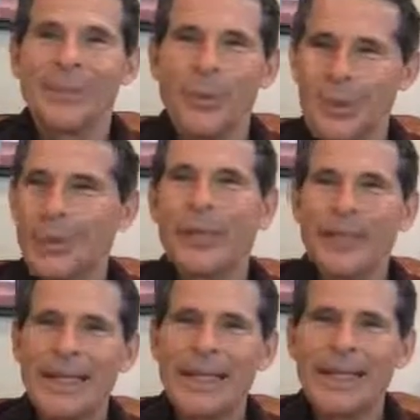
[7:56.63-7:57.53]
We really
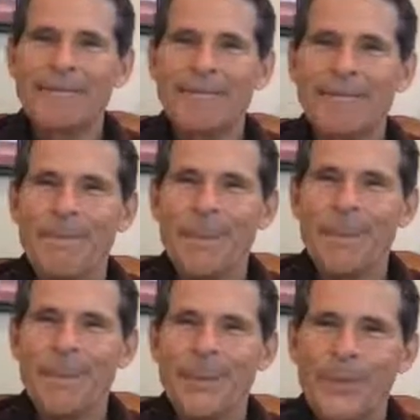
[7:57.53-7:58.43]
can.
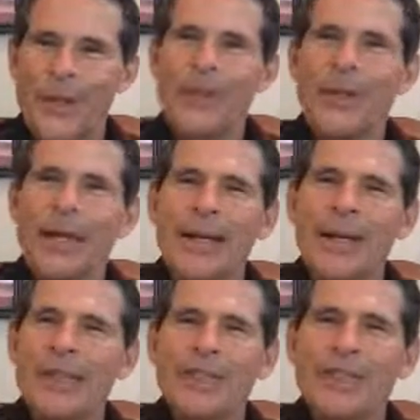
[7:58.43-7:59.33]
The other thing I'd
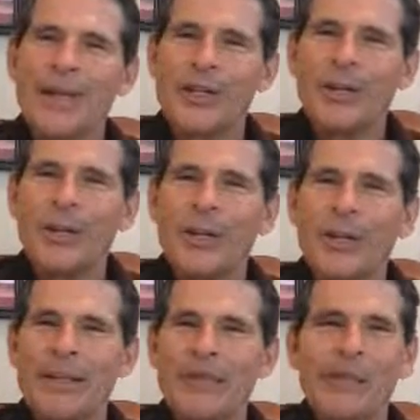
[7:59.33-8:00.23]
like to tell you about is